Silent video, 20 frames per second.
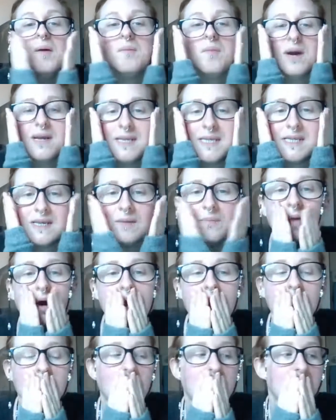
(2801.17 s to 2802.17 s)
My
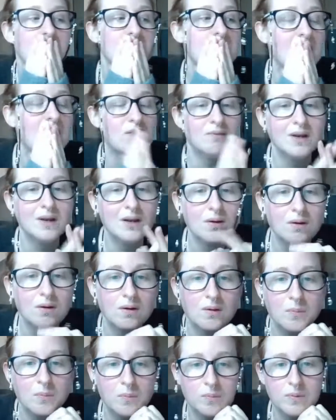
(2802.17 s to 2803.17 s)

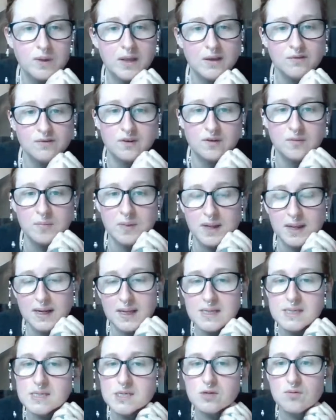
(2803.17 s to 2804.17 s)
mother-in-law gifted me an
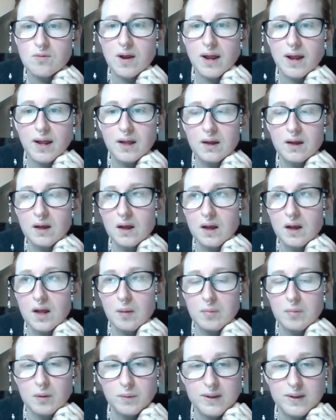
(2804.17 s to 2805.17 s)
Easter egg a
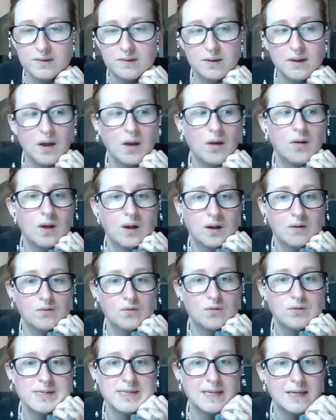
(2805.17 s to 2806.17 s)
couple of weeks ago, and I've
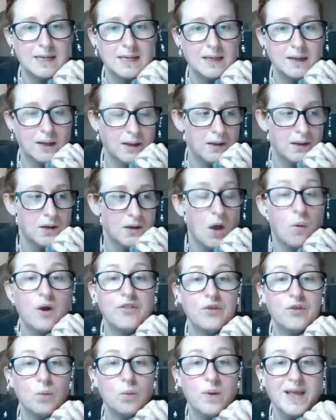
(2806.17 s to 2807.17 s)
already eaten it. No,
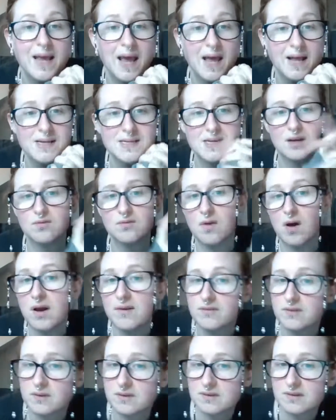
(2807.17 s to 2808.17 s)
at the weekend it
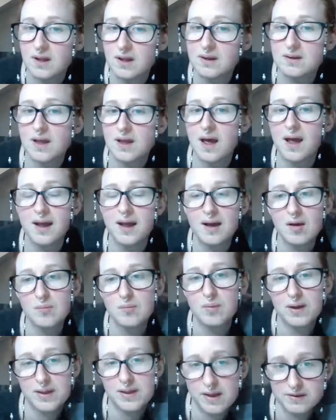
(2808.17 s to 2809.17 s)
arrived on Sunday, and
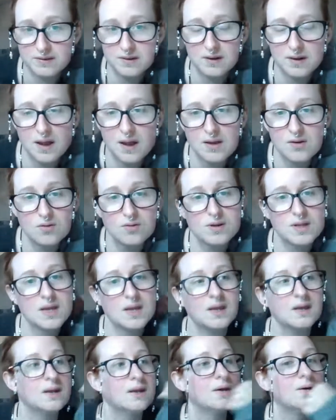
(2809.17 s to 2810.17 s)
by yesterday I'd already
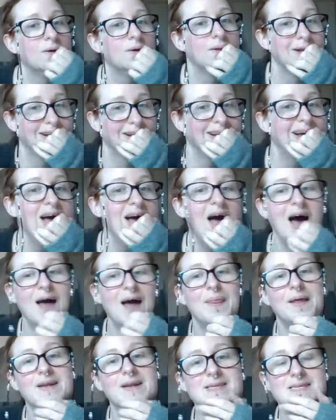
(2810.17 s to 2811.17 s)
eaten it all.
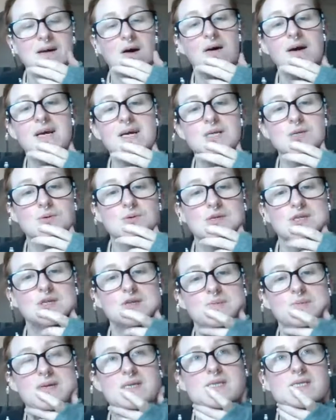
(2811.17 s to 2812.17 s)
And then I had
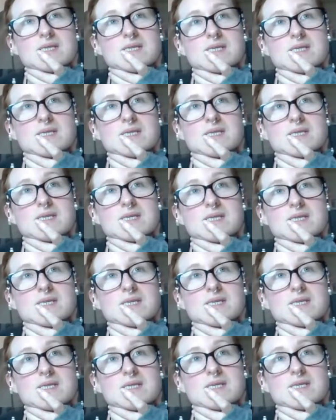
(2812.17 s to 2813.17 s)
ordered myself one to
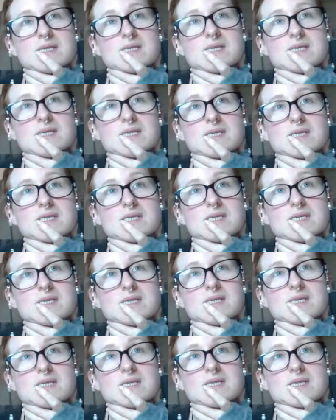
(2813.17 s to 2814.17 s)
come with the food shop
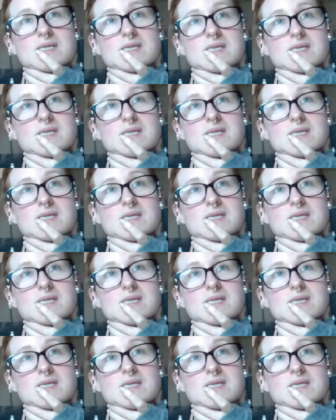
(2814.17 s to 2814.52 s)
today.